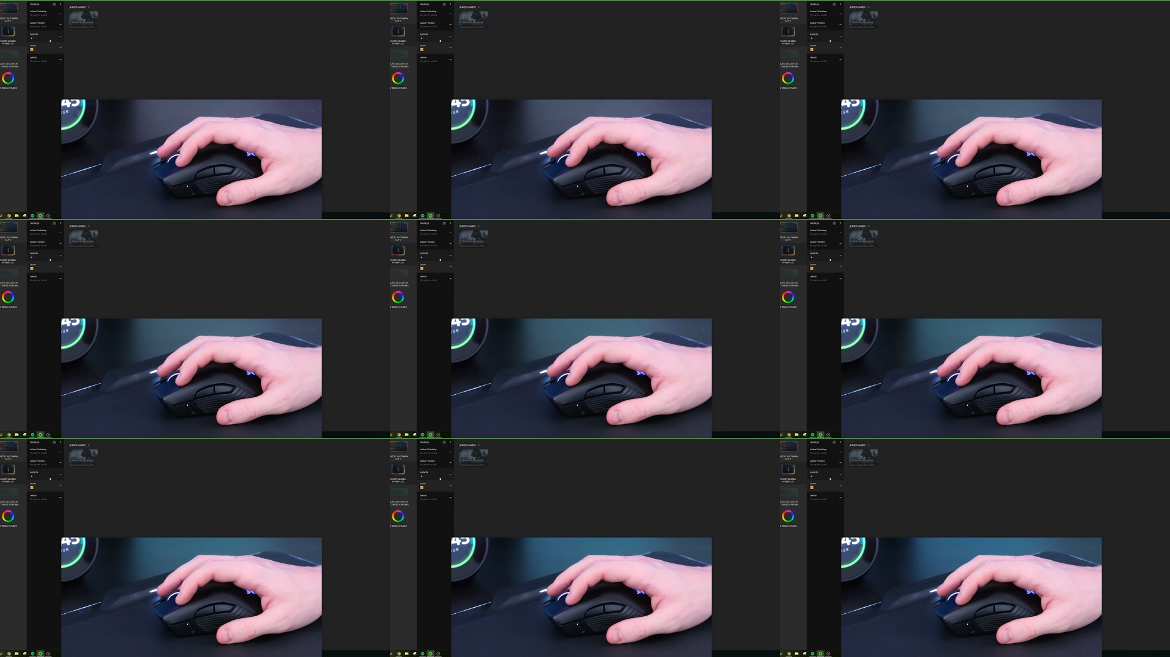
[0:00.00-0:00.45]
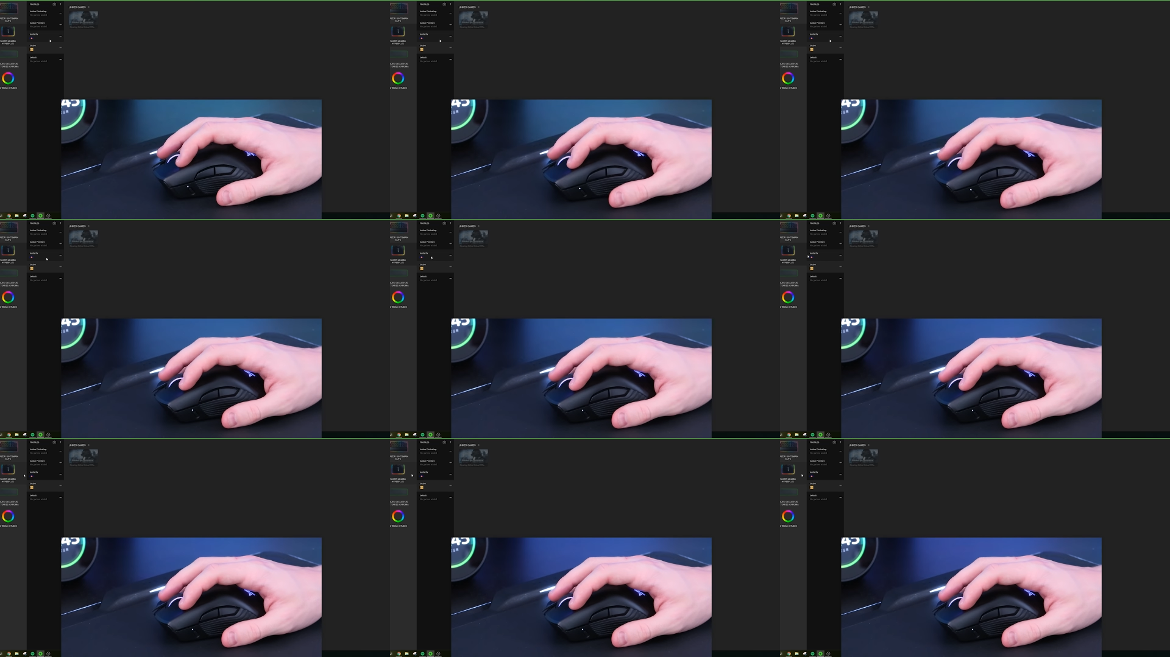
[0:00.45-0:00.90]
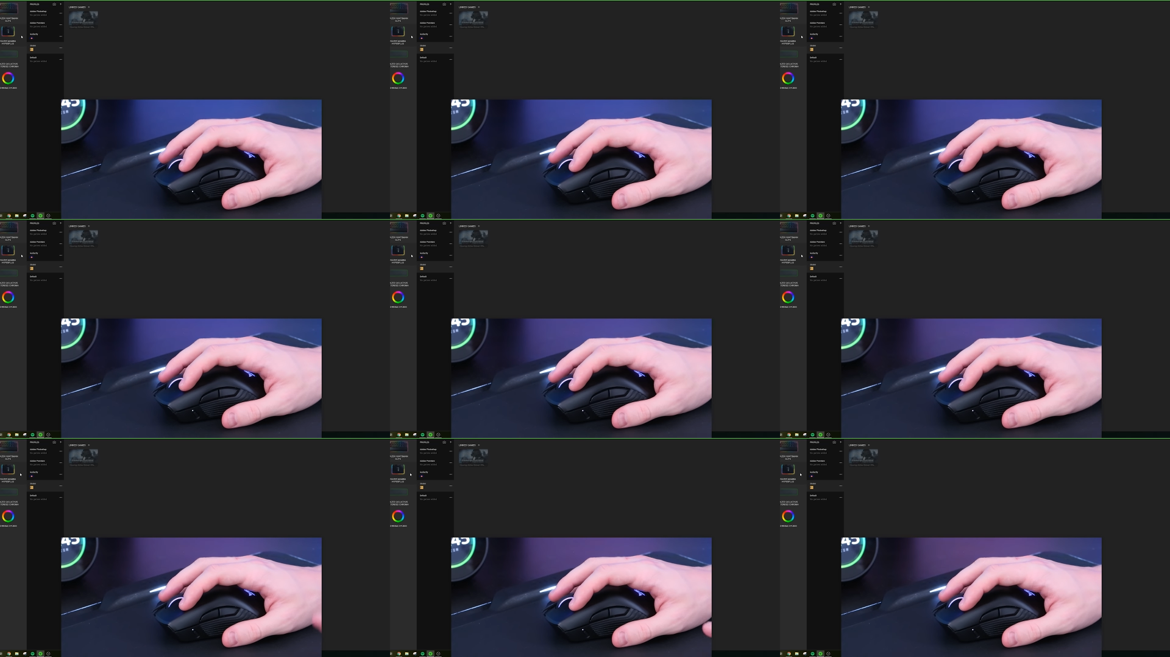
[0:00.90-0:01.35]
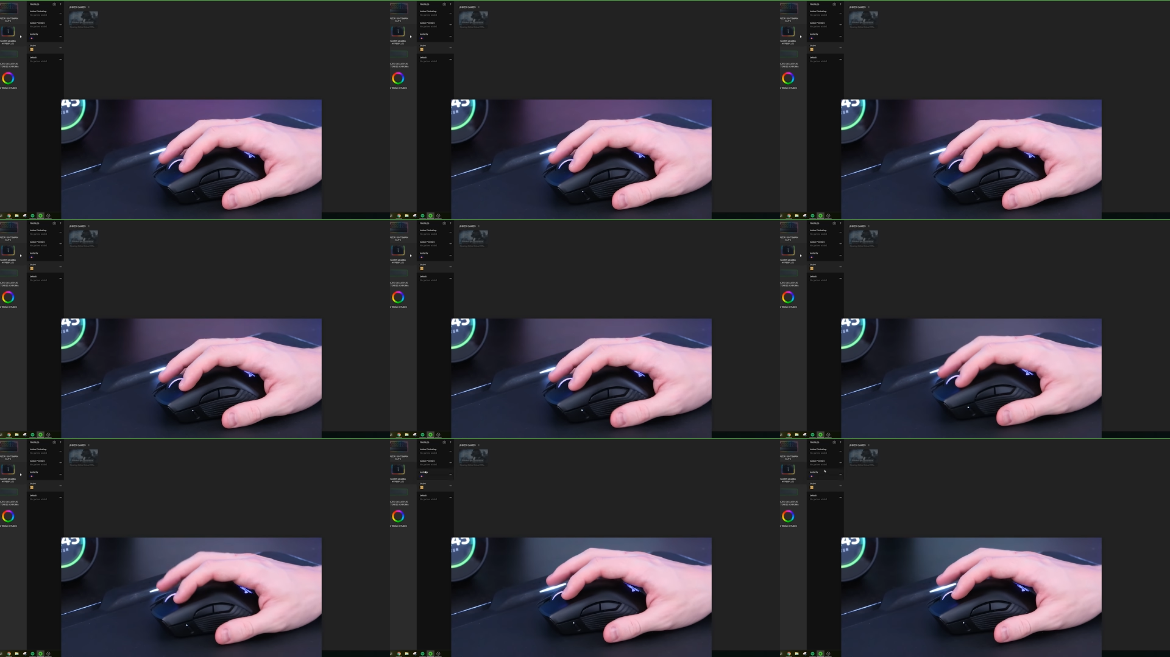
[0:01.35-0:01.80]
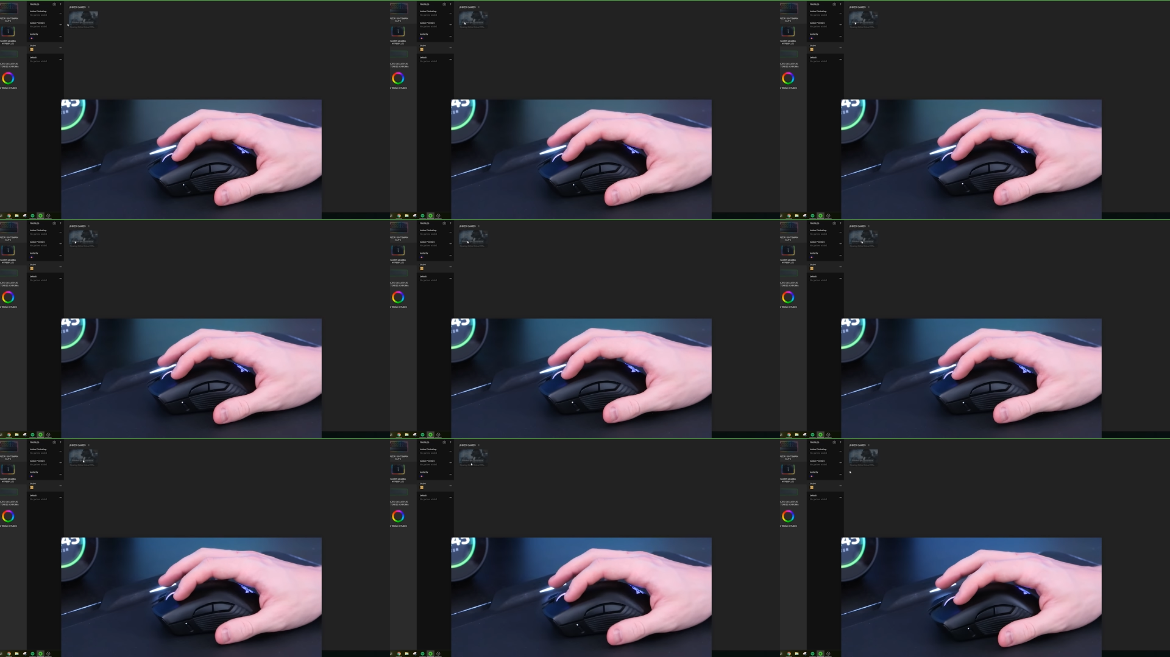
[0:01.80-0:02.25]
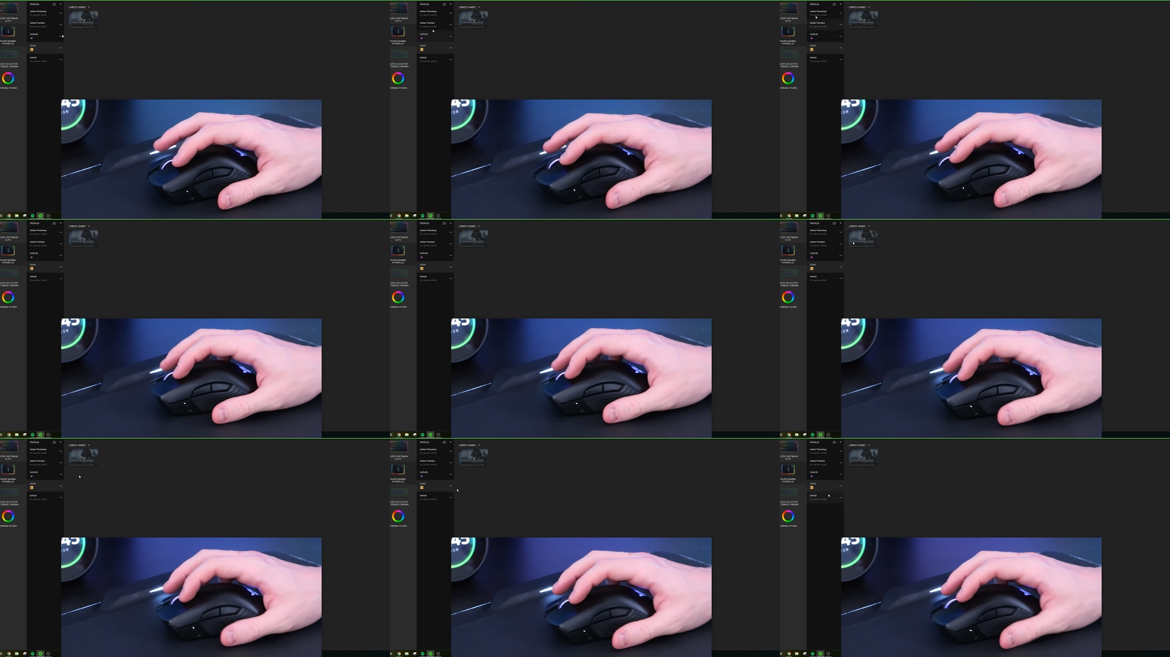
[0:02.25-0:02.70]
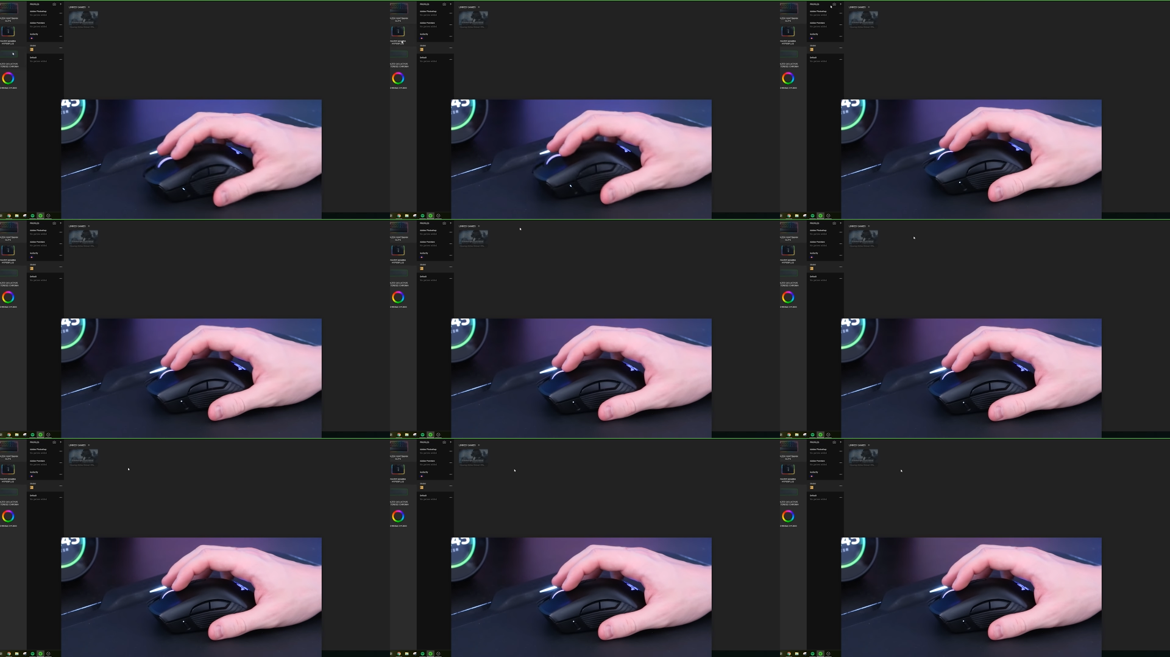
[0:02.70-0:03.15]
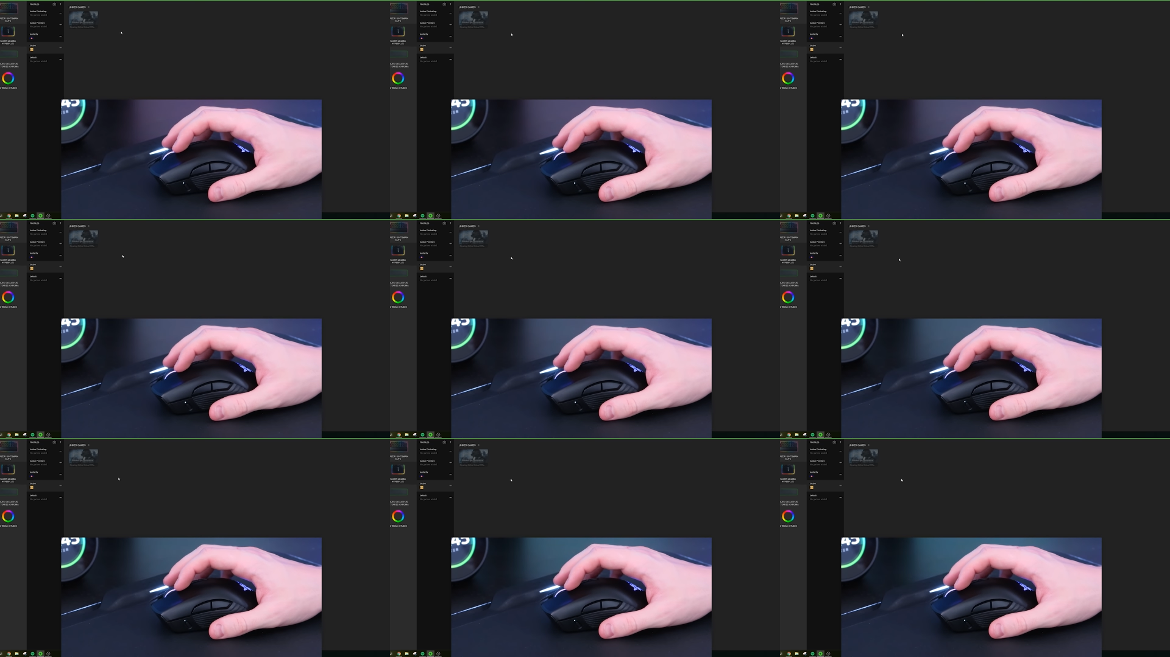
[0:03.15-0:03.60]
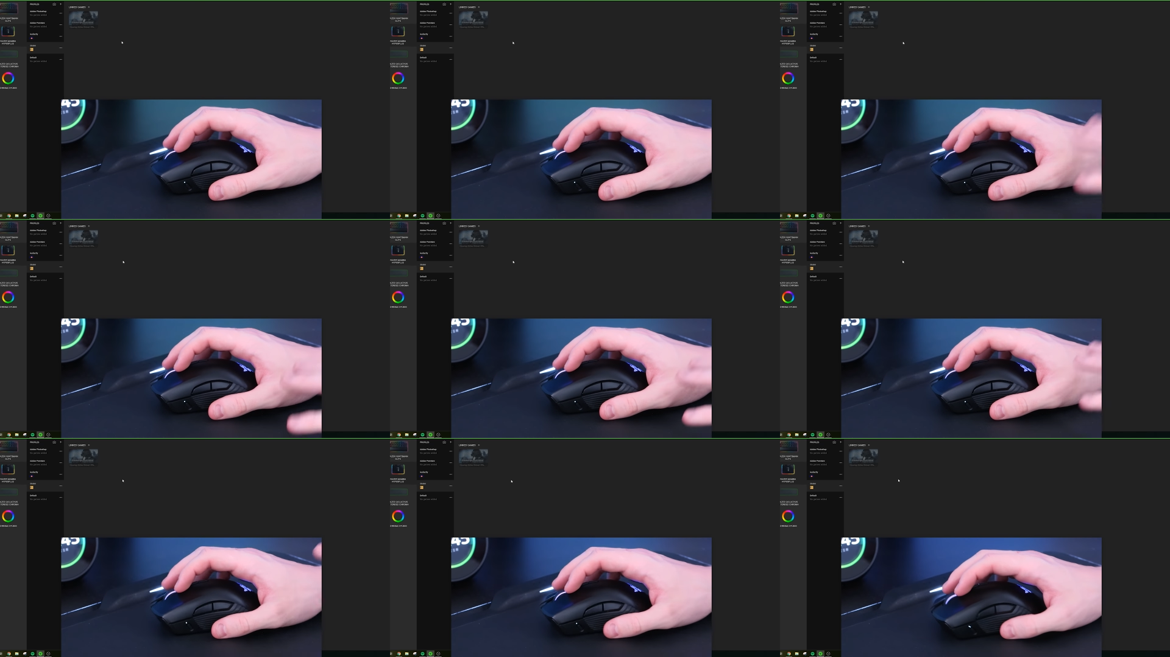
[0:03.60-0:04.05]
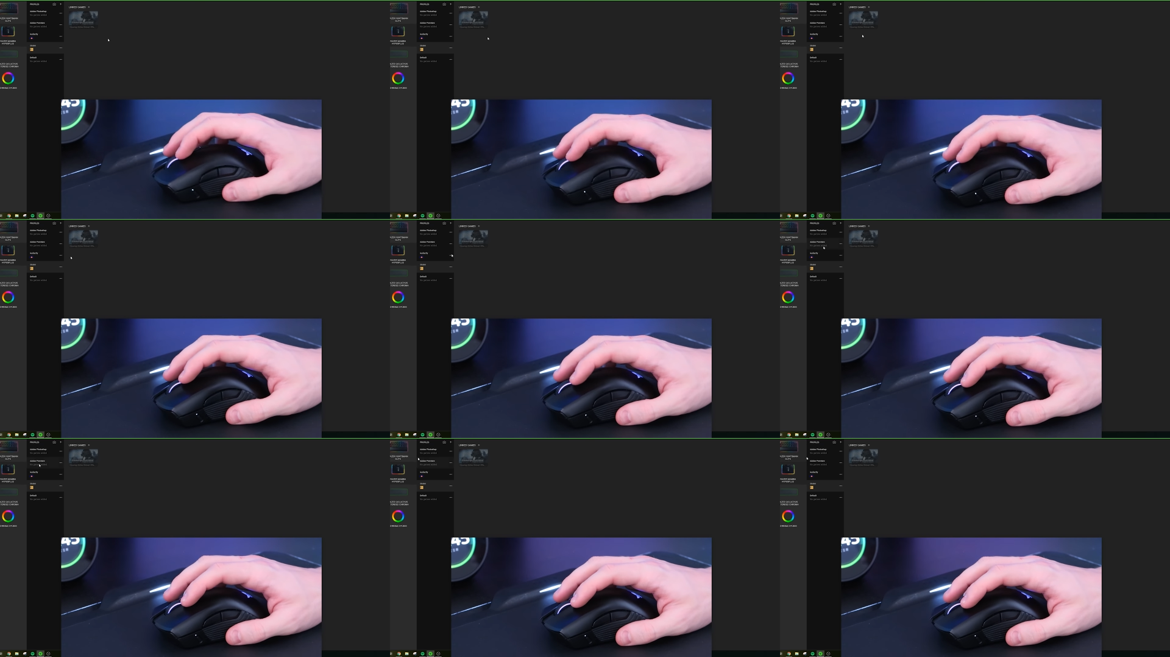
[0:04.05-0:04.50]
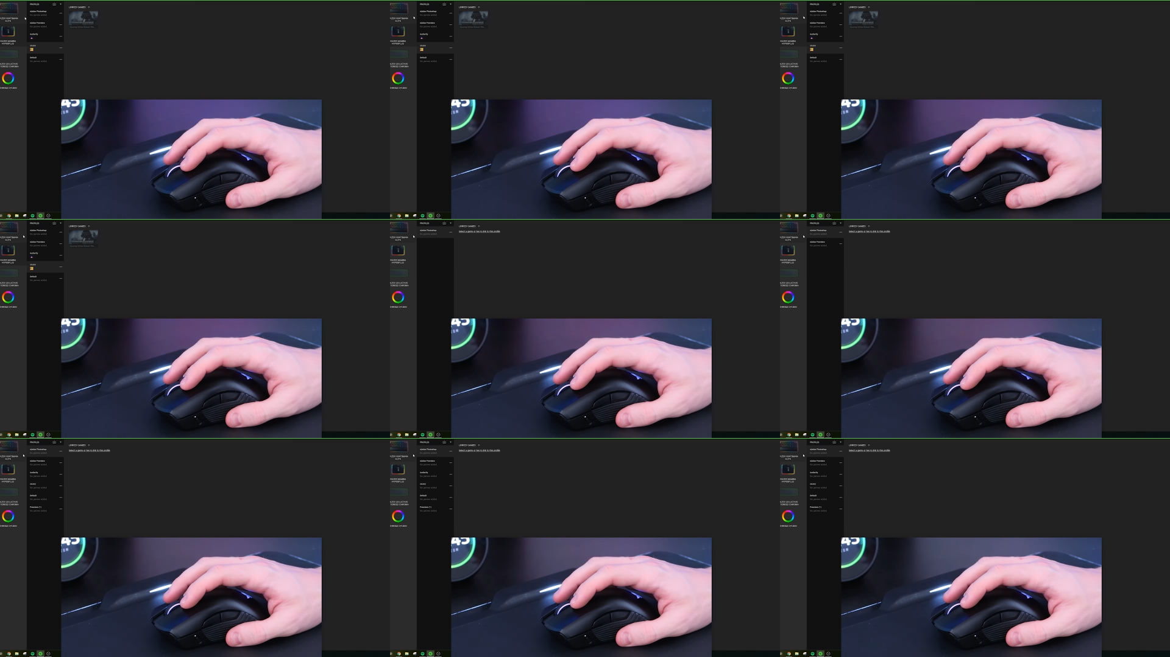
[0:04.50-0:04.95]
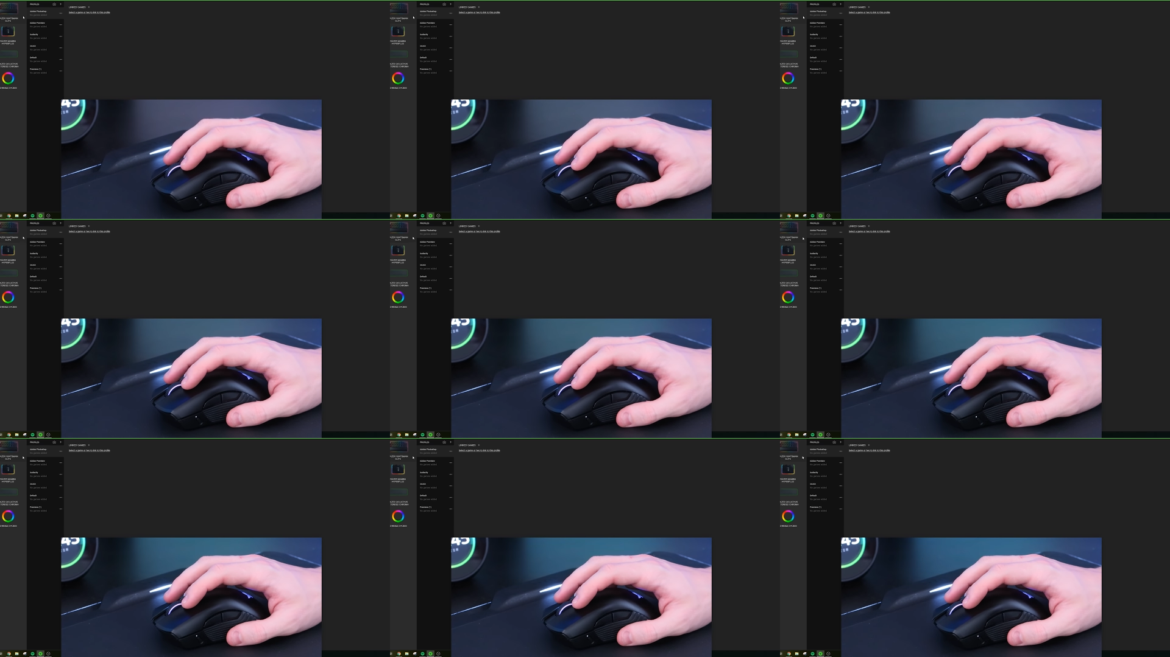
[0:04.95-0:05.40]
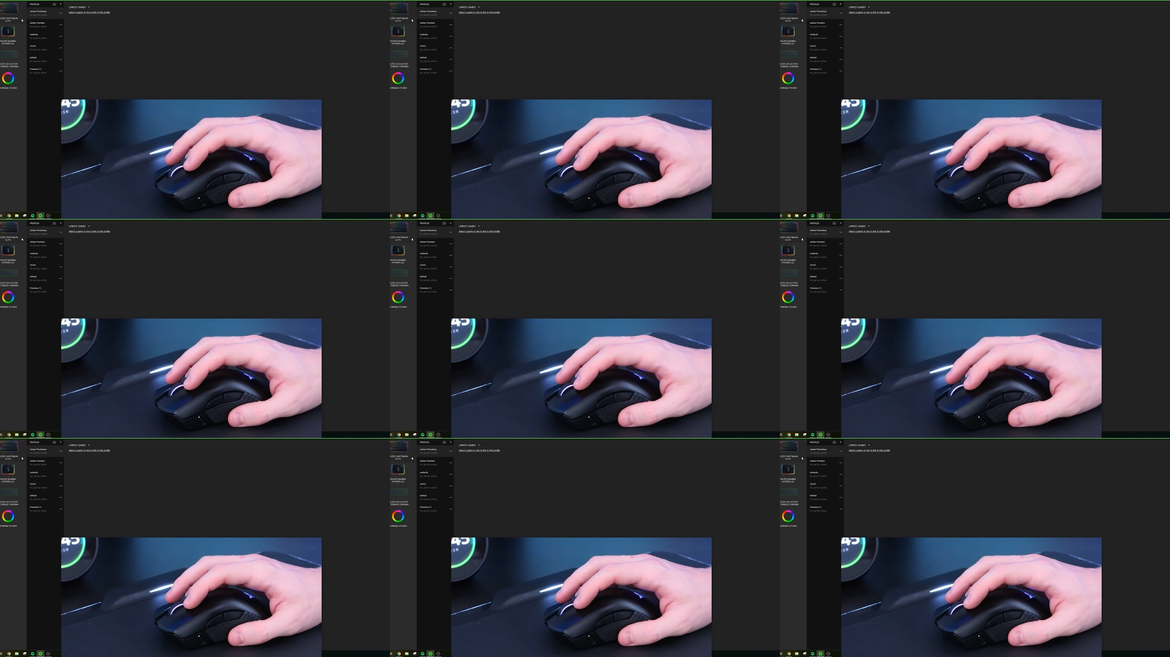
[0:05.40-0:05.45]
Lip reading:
[unreadable: no face in view]